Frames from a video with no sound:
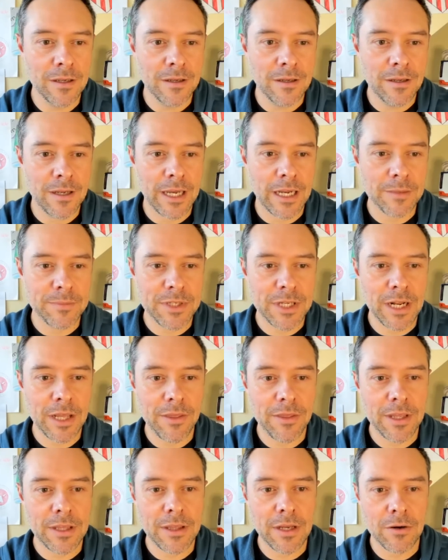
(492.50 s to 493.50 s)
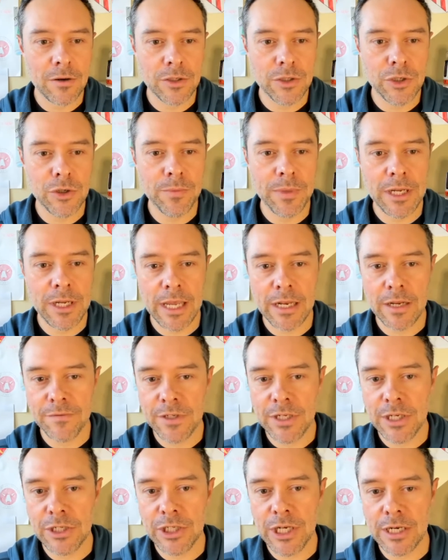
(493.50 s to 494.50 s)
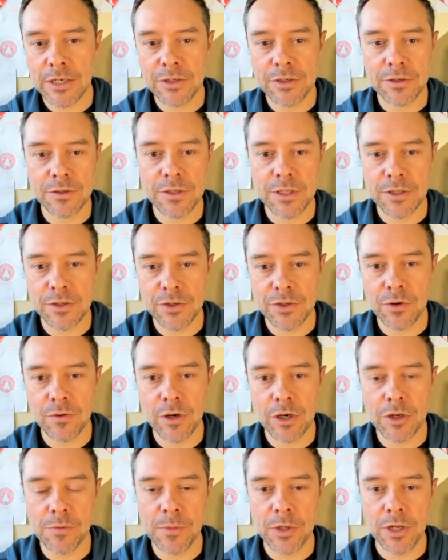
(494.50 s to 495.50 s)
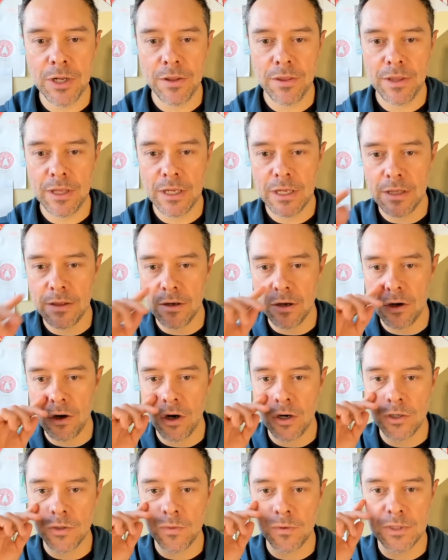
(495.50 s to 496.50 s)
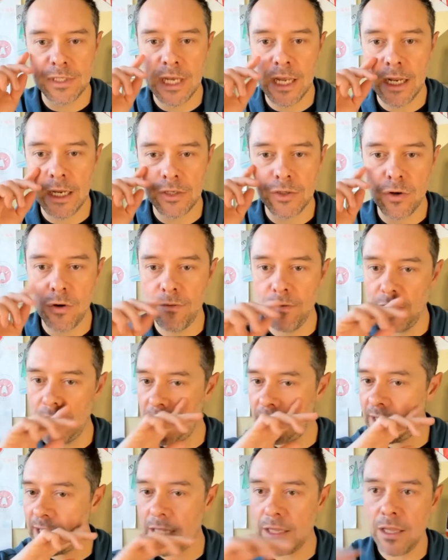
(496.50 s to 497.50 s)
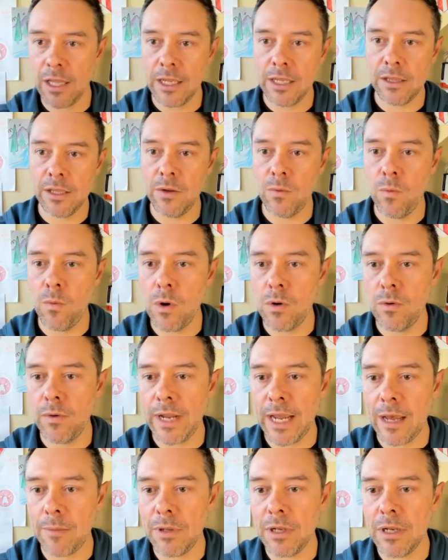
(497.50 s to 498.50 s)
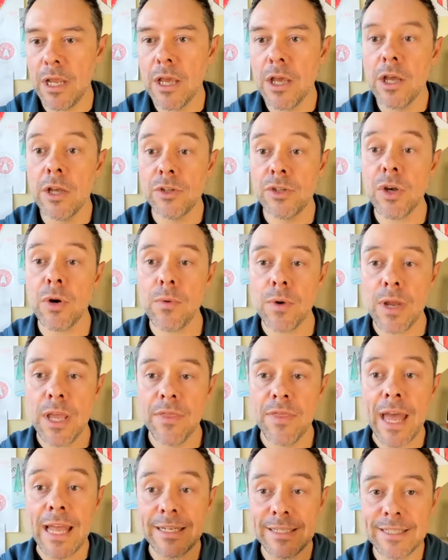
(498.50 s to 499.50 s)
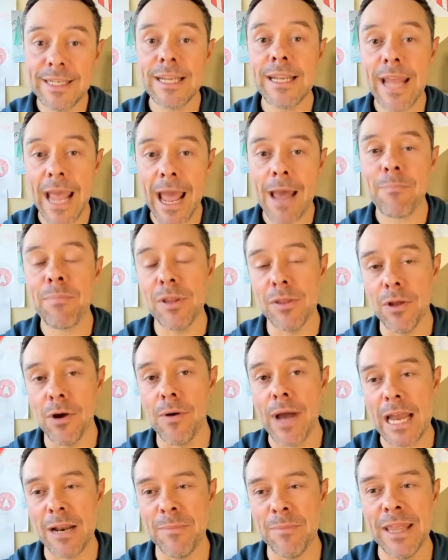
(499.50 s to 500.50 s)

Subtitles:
Adam said, I think there are too many NFT chasers in the Sorare community thinking their cards will 10x overnight. That likely won't happen. So that did happen though, Adam.